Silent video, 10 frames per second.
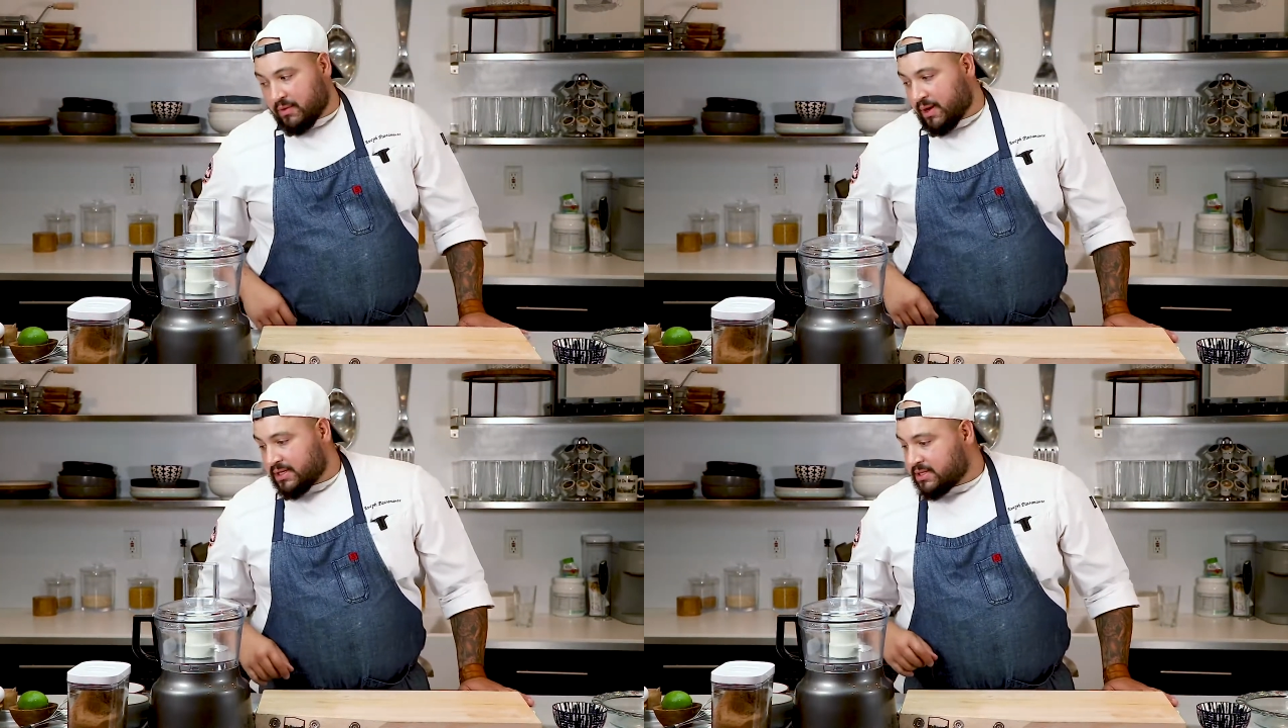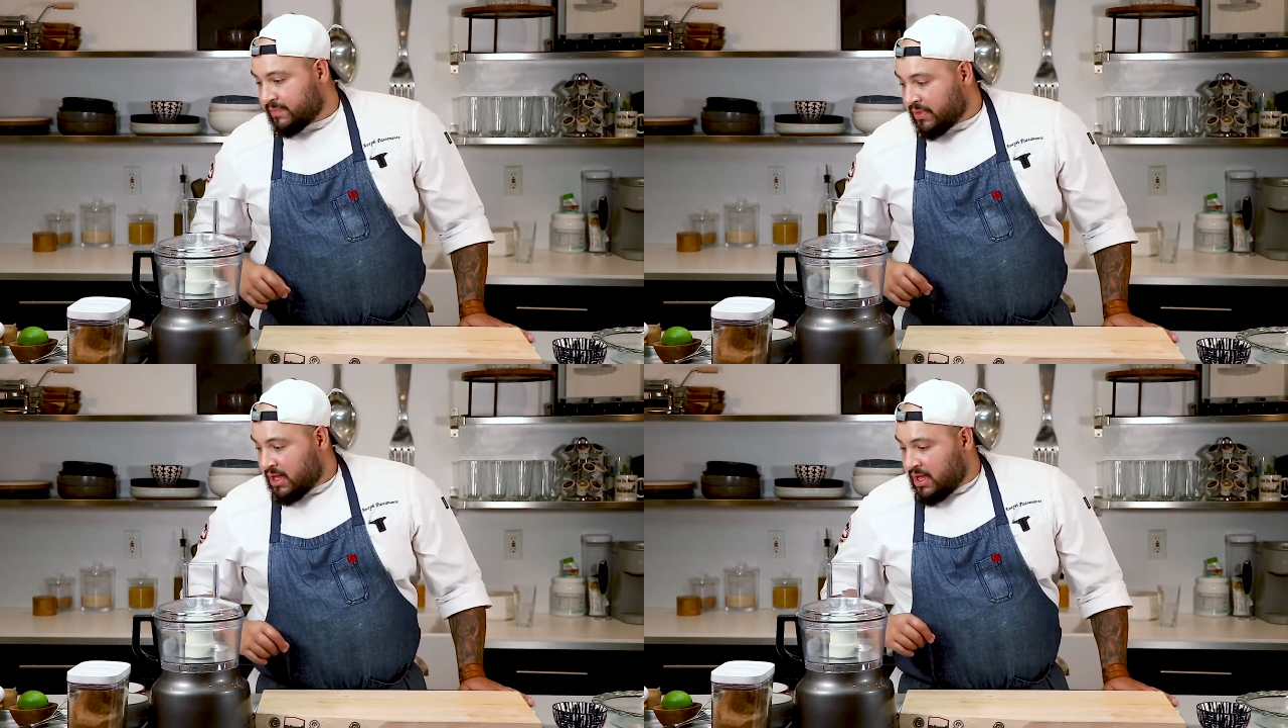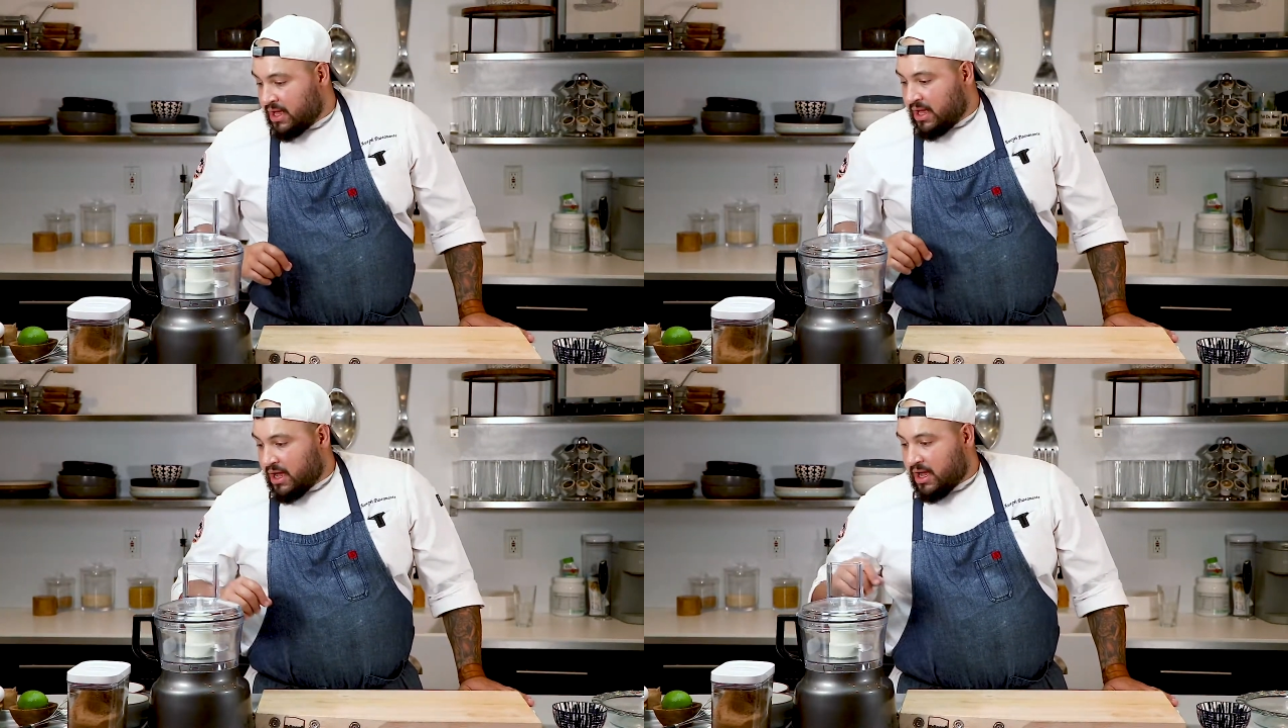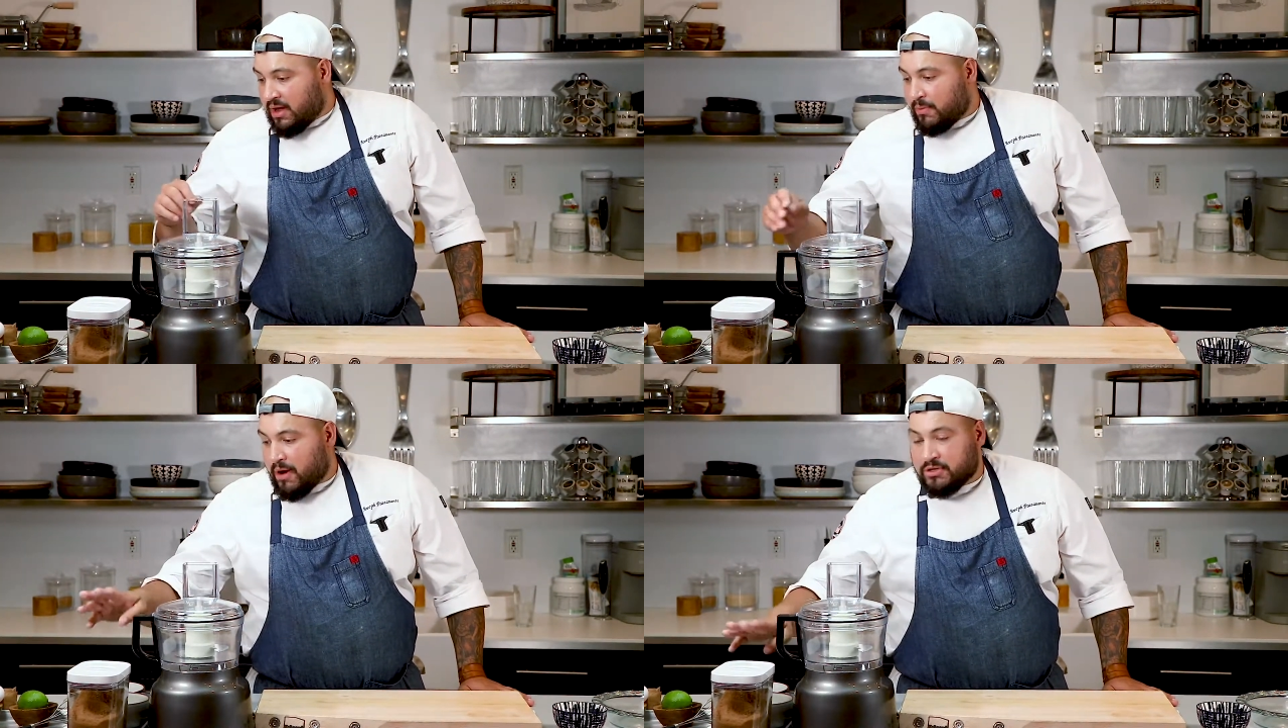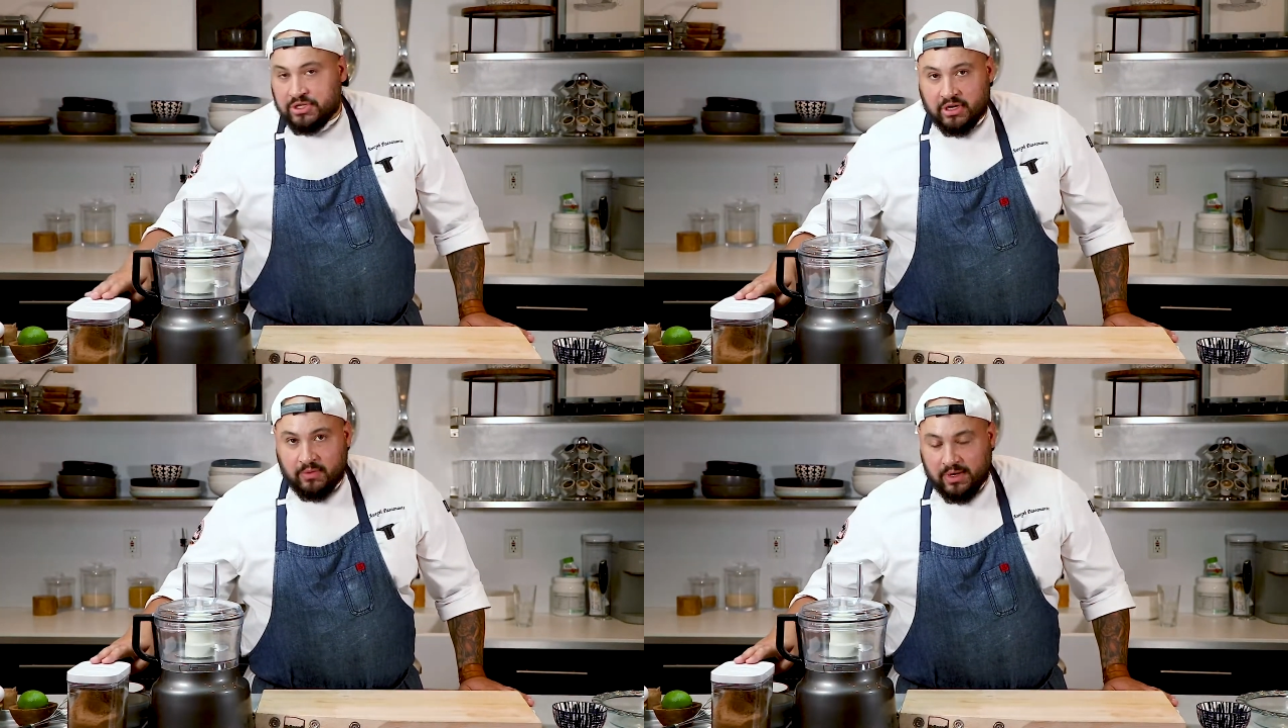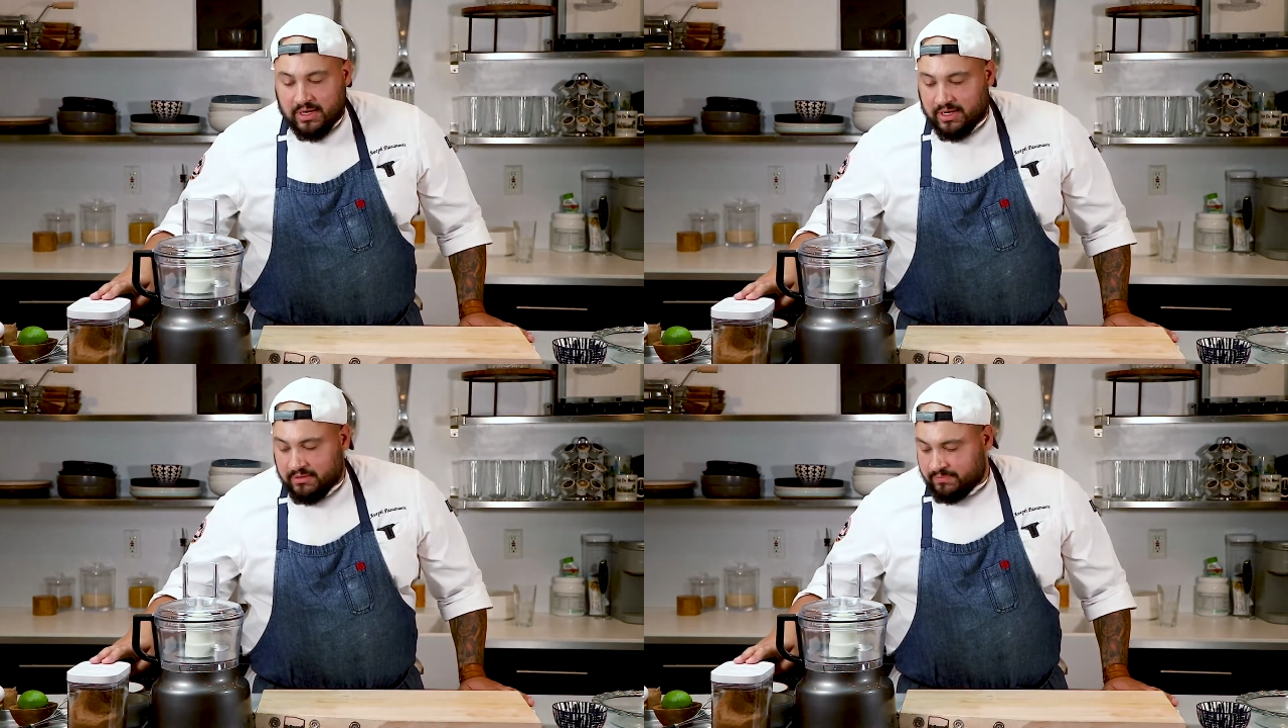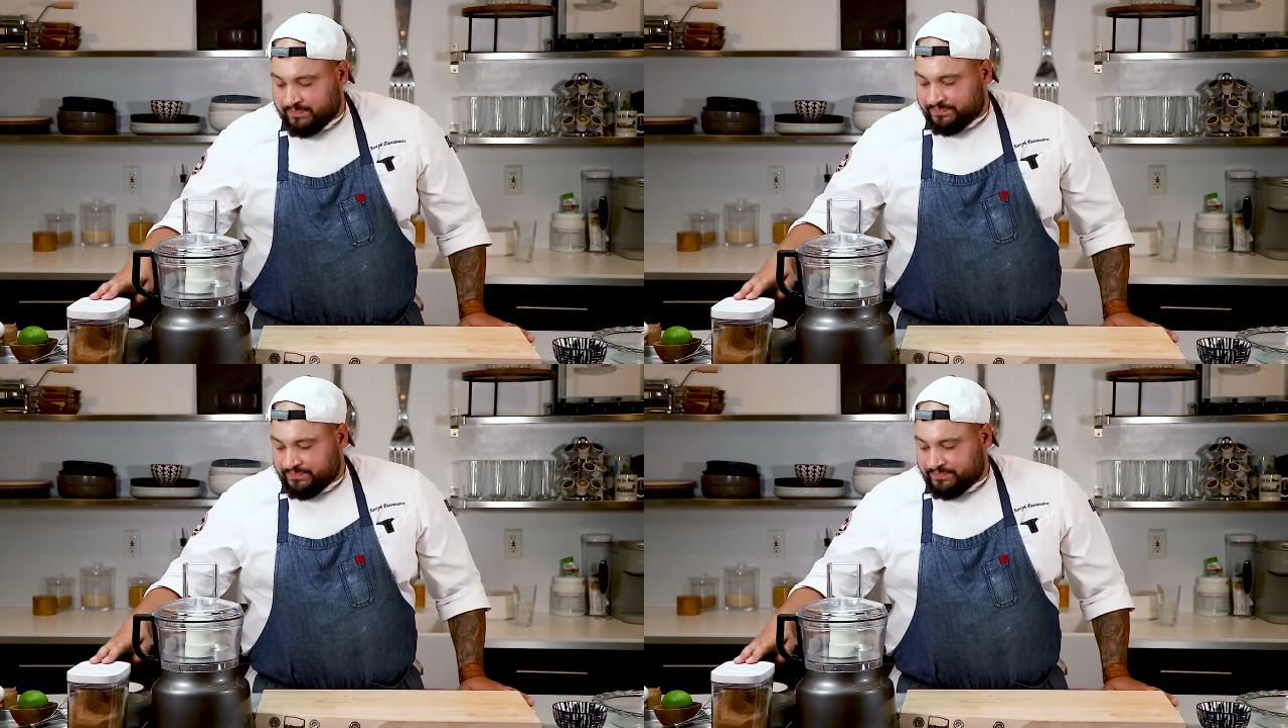whites. Brown sugar. We're gonna need.